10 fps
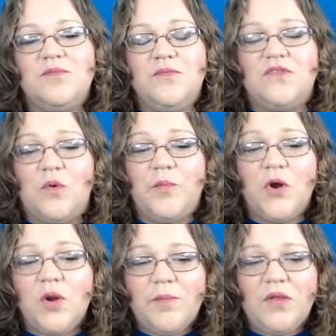So
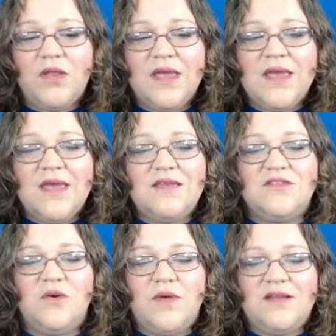purple is
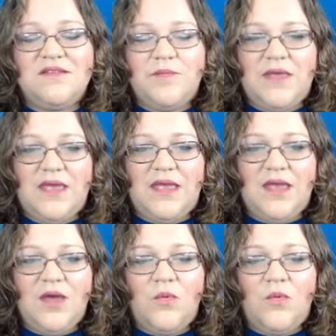going to be